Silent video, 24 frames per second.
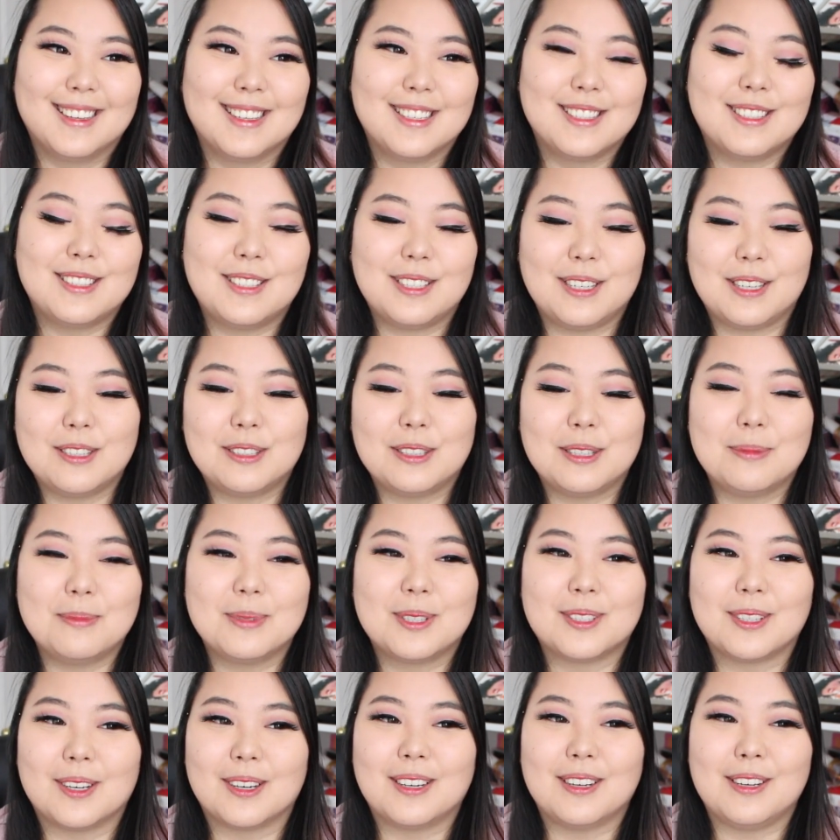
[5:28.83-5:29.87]
seeing them
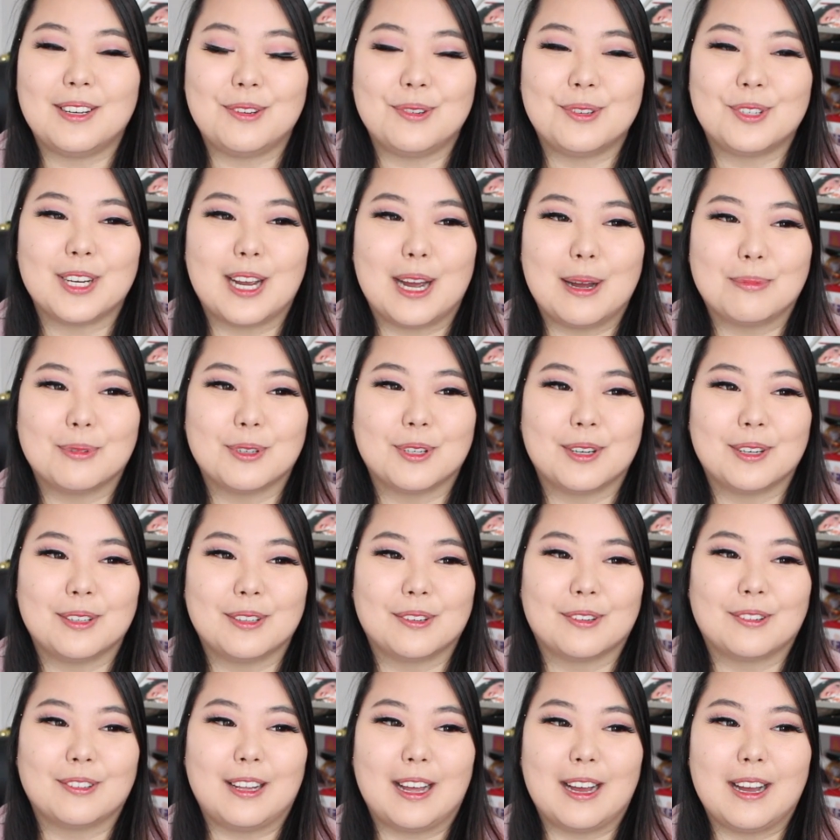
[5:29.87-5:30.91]
start a new chapter in
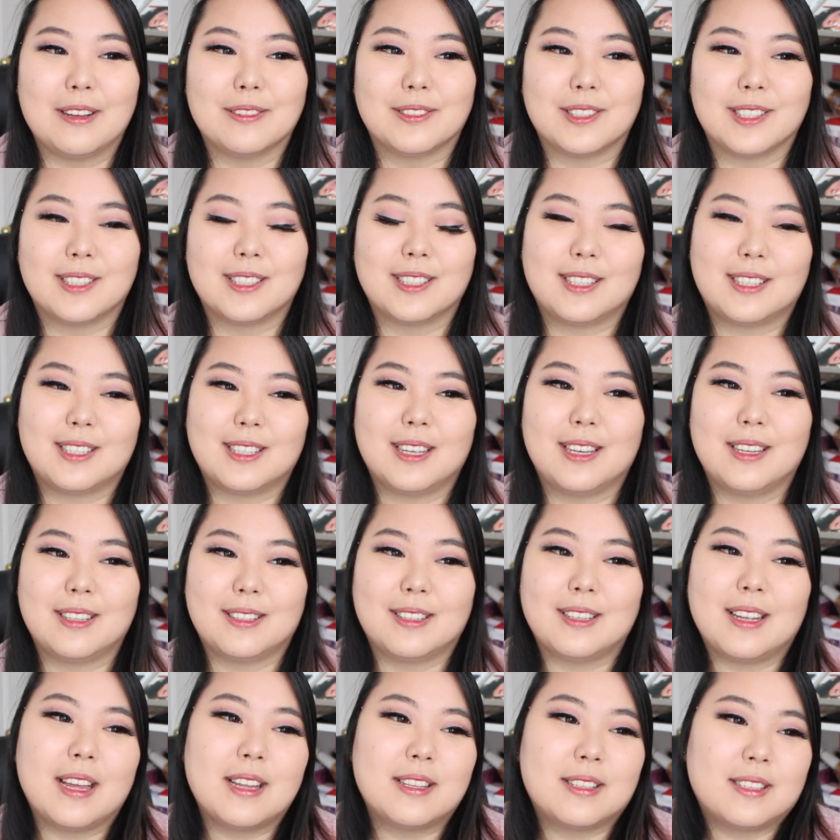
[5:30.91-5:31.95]
their lives,
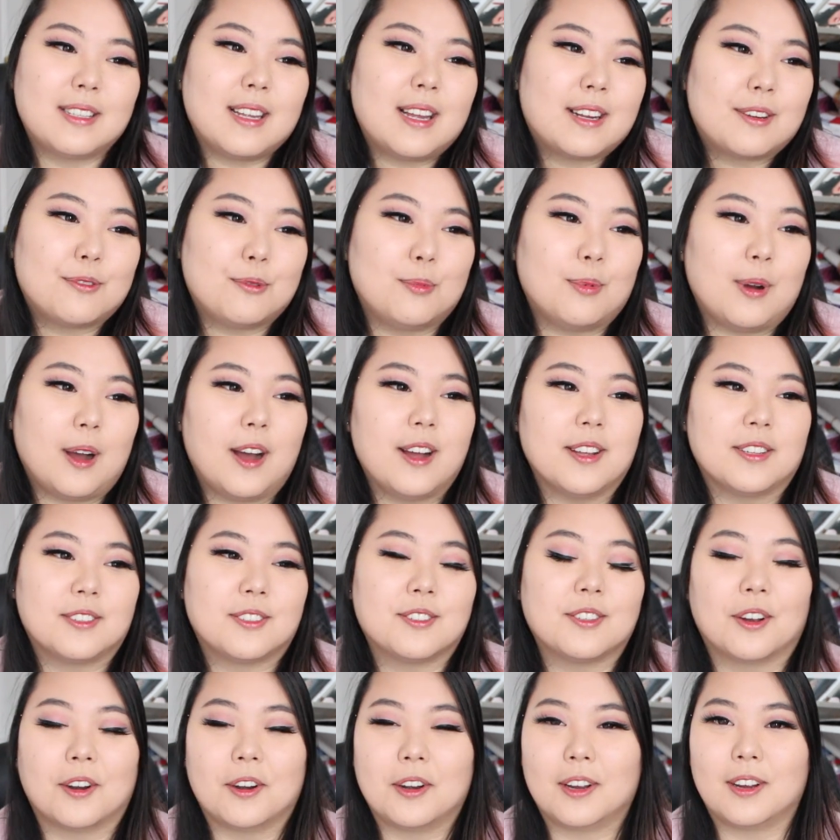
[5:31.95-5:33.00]
it's like us
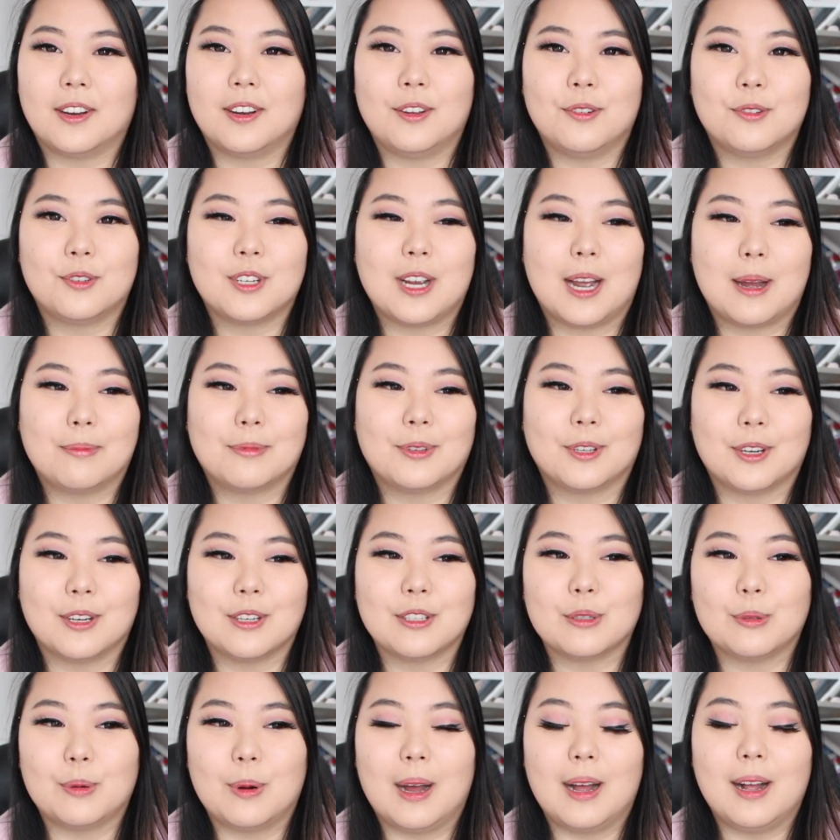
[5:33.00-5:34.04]
starting a new chapter
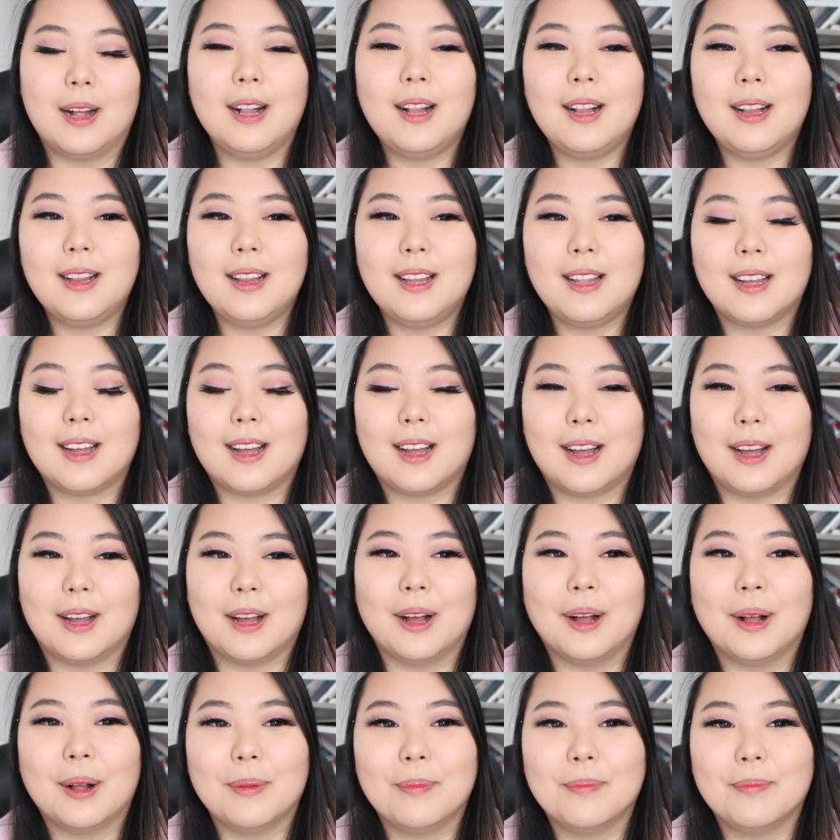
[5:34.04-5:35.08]
as well.
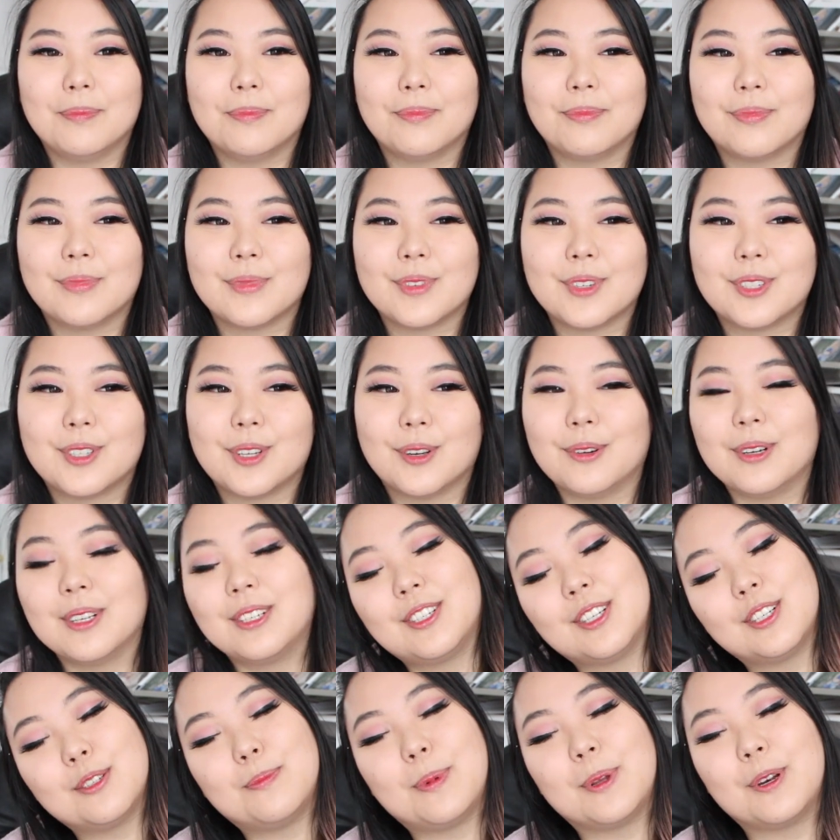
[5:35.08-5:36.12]
So
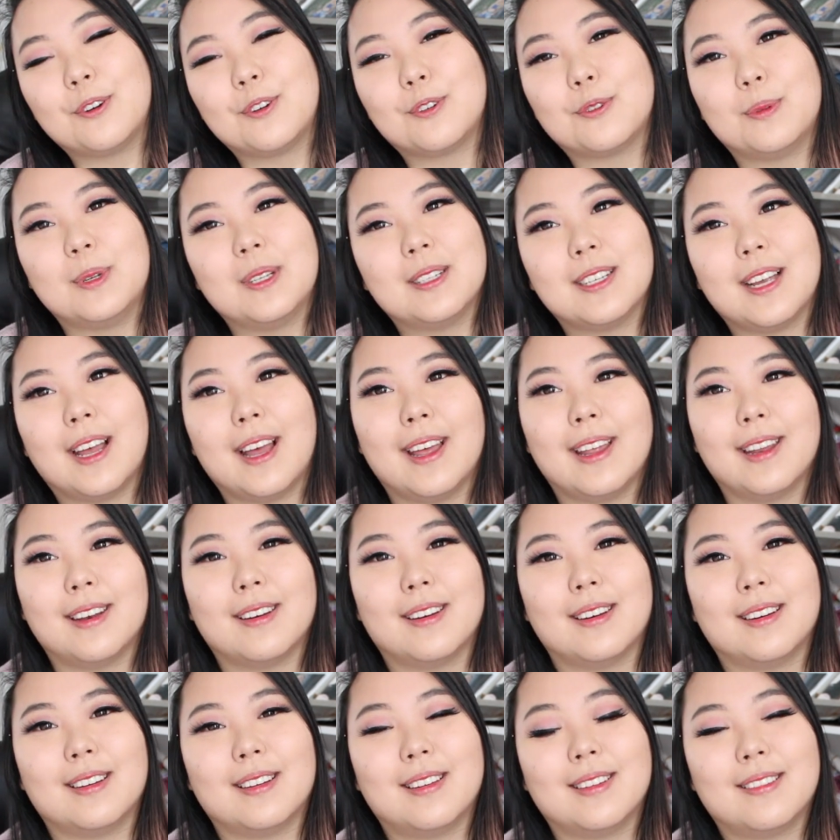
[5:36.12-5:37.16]
it's just bittersweet to
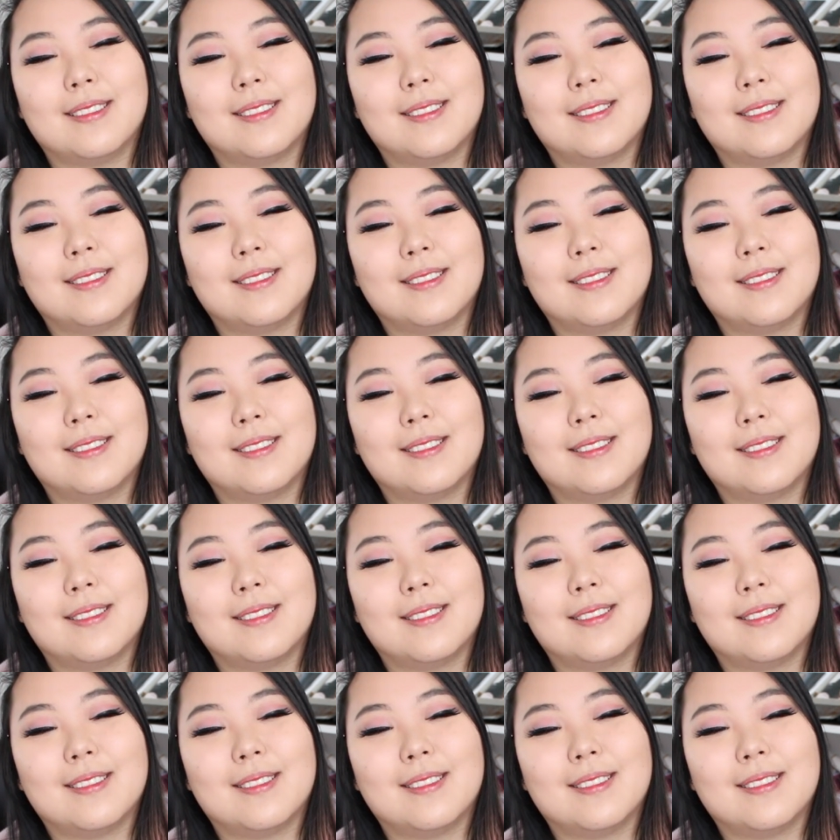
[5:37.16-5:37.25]
end